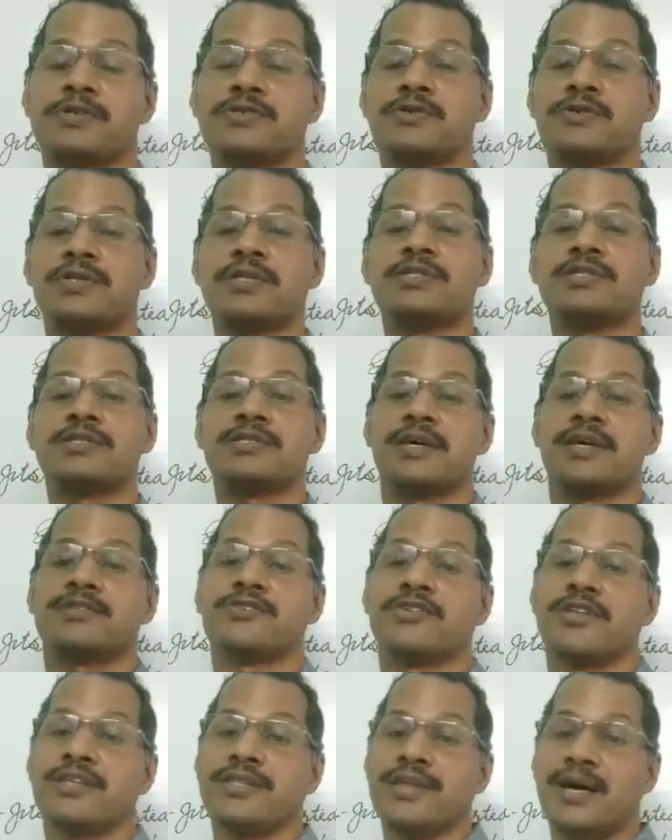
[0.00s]
So this is
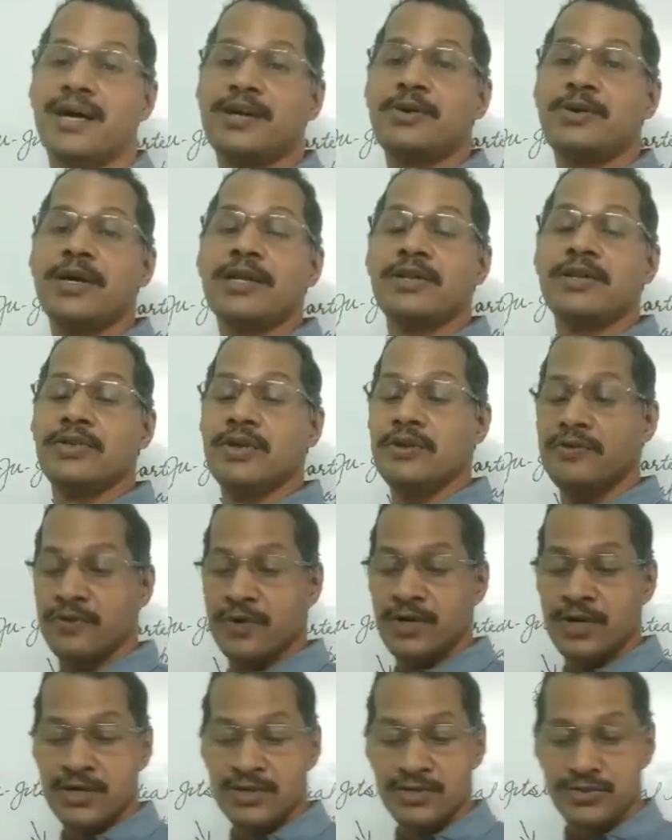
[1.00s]
actually the advantage of
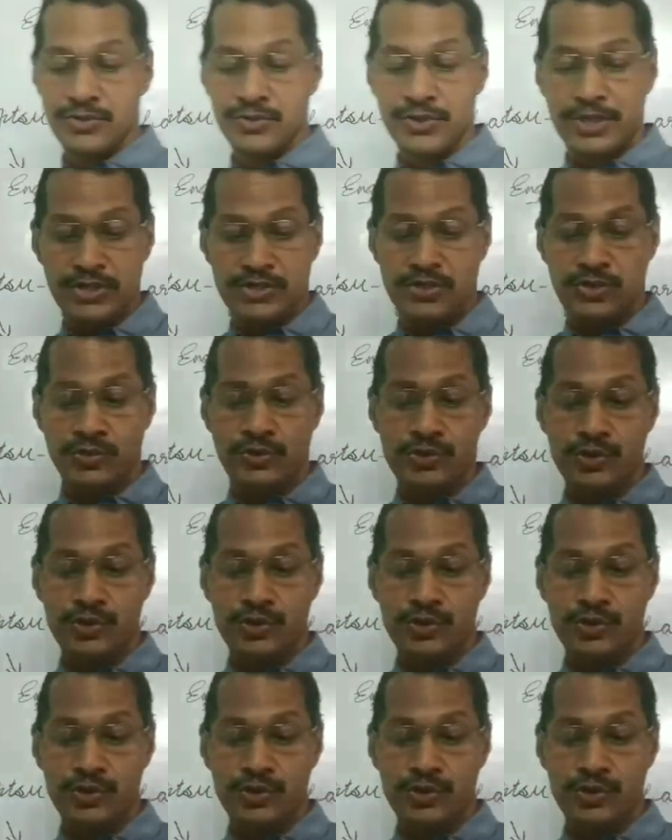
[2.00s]
jiu-jitsu.